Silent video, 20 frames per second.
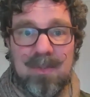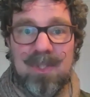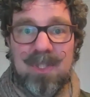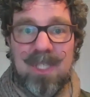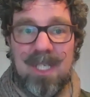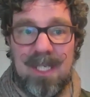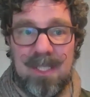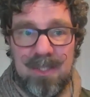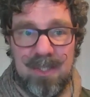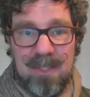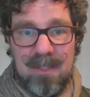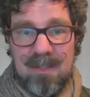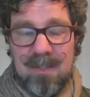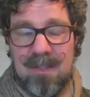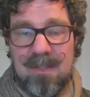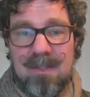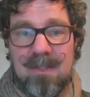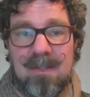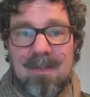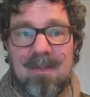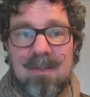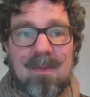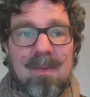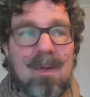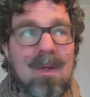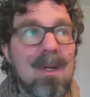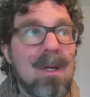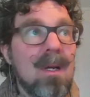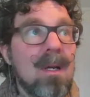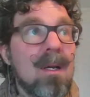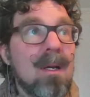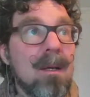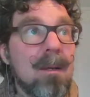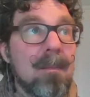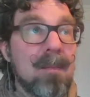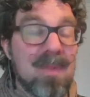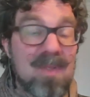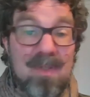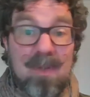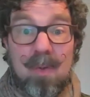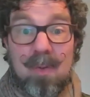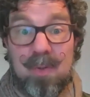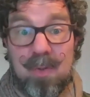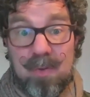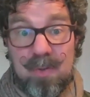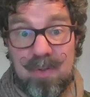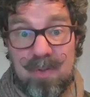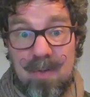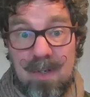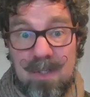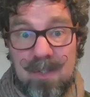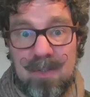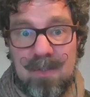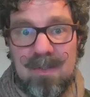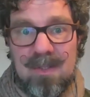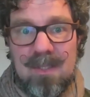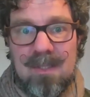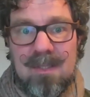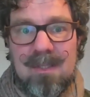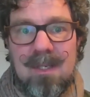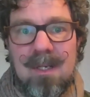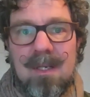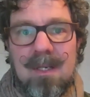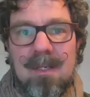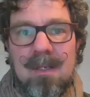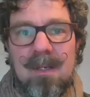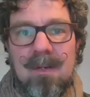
changes to social structures inside